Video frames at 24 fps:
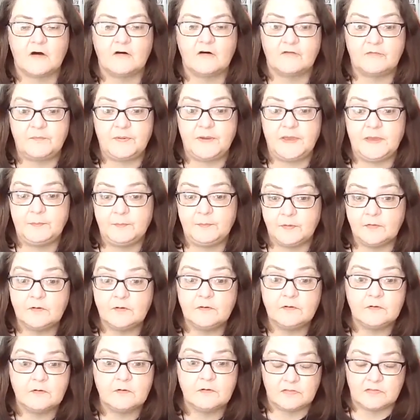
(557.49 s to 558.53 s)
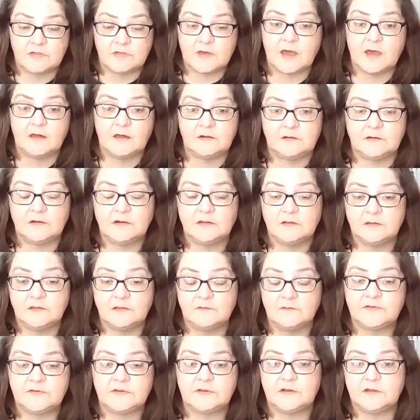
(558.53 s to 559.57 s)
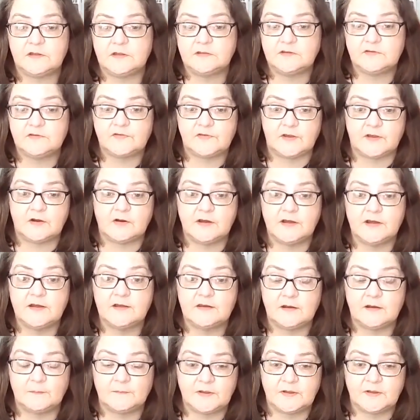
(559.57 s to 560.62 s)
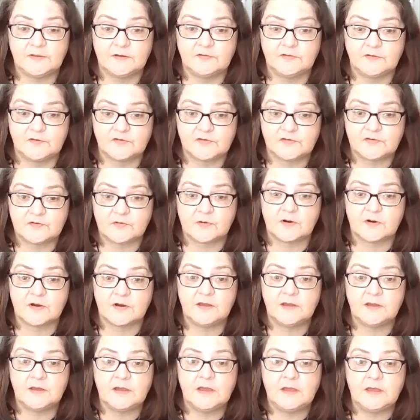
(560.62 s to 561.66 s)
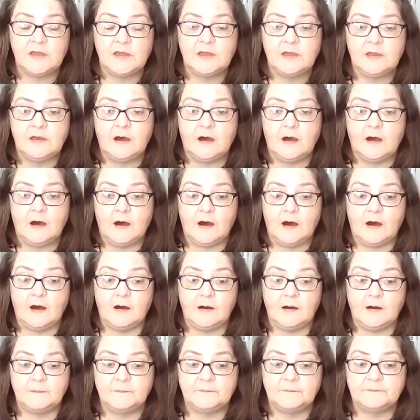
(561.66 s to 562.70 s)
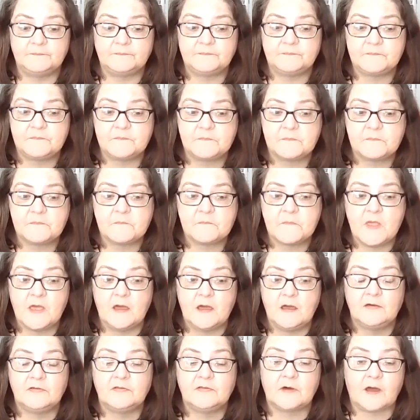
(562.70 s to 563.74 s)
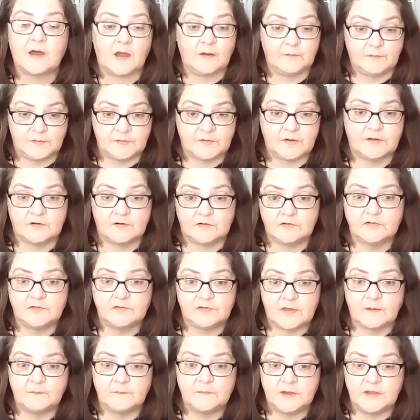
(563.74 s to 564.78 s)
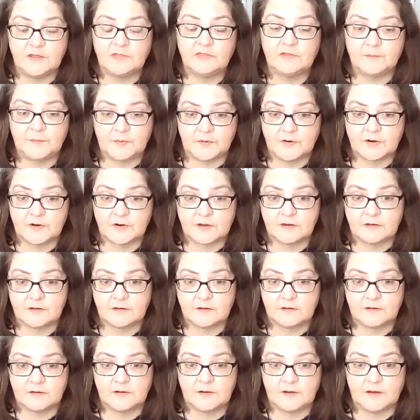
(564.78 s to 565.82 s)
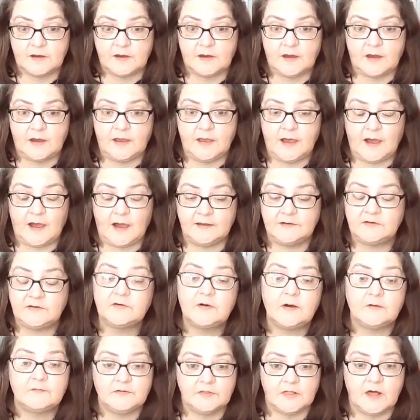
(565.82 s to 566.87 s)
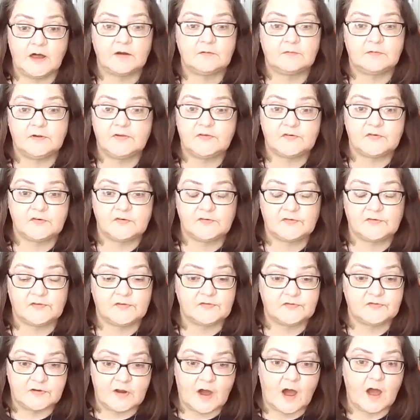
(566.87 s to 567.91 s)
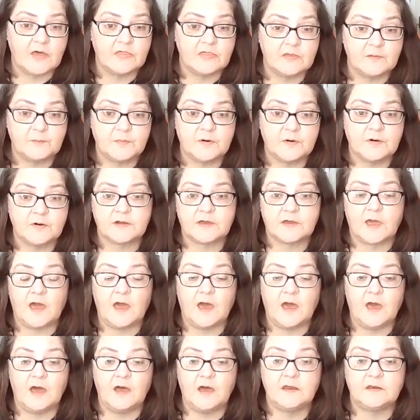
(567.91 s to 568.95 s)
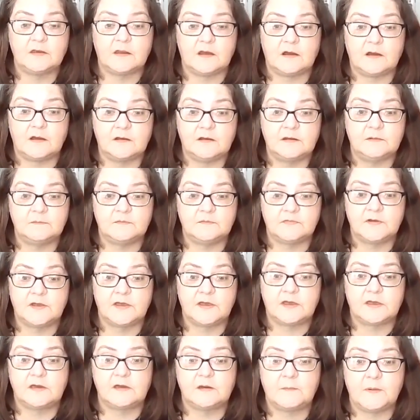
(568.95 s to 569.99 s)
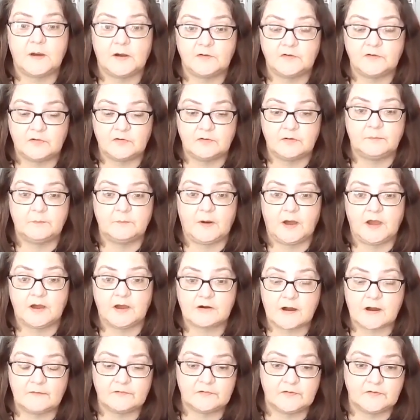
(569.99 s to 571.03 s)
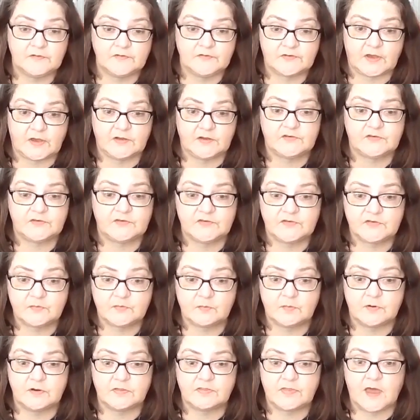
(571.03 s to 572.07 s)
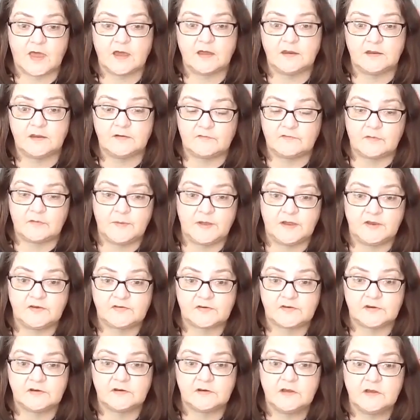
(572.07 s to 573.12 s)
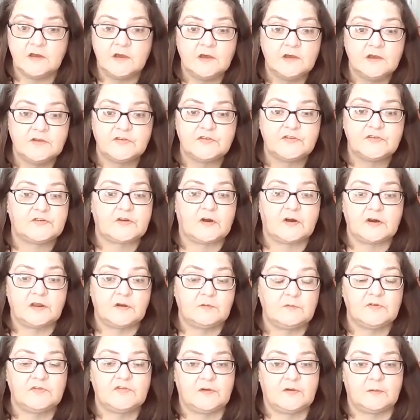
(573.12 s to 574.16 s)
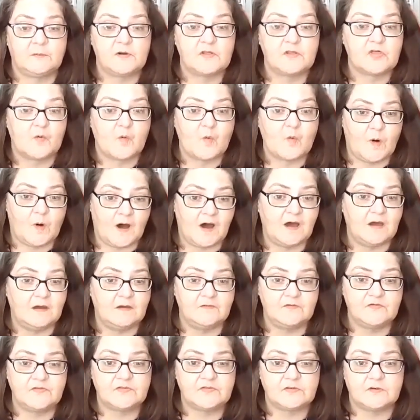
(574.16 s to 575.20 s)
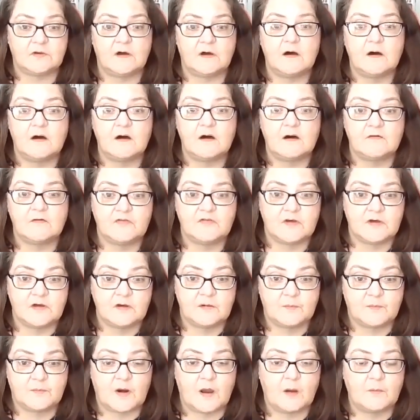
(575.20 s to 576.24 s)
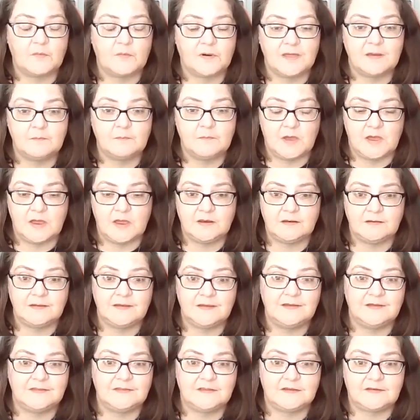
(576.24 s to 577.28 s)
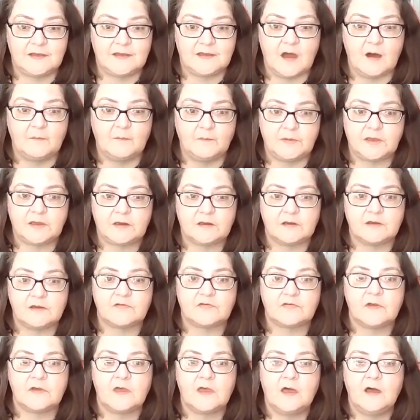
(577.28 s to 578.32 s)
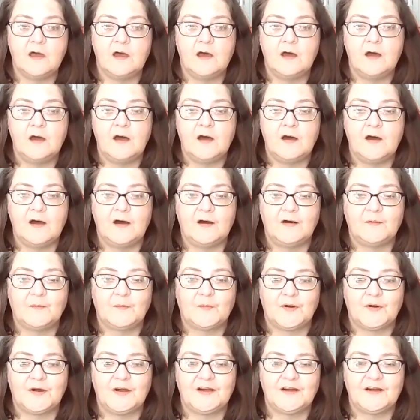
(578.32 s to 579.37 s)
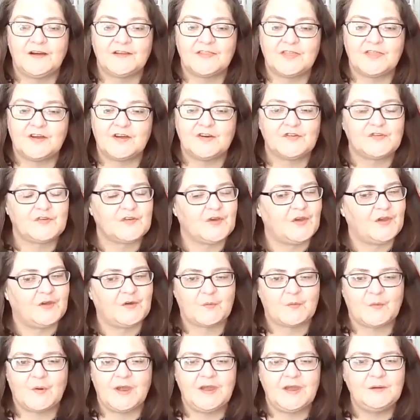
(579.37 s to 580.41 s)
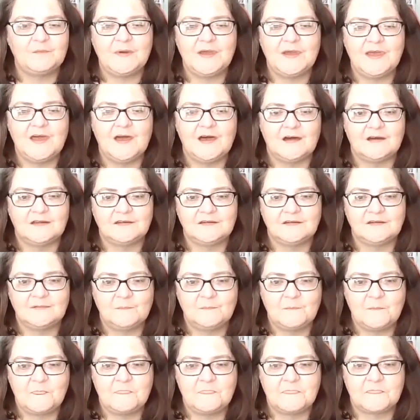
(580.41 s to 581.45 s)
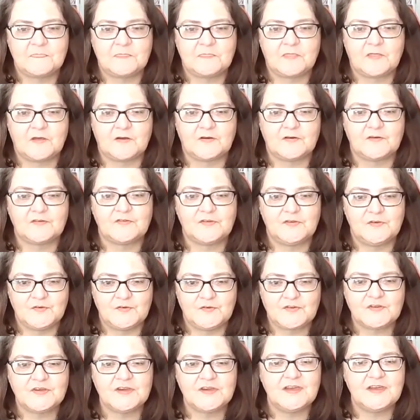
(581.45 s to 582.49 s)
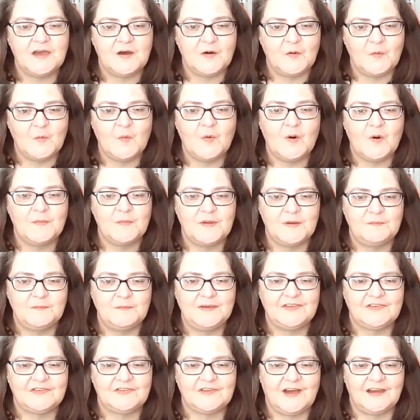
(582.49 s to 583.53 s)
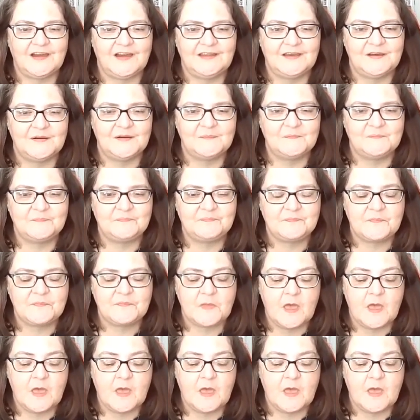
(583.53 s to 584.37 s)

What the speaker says: of people that lived in this area and I'm telling their story. I would include them in the book. I do have a lot of research that's not in the book, and I am thinking about doing biographical sketches with that information, starting with some of the wives of the prominent men in the town, because where there's a great man, there's usually a woman beside him.